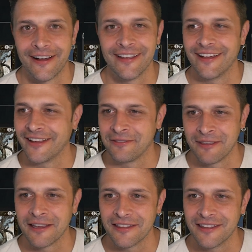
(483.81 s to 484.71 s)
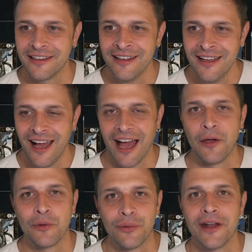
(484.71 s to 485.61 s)
I think that I
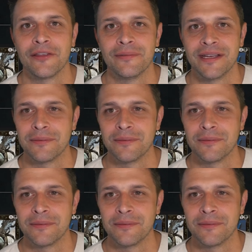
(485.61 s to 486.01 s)
would rather be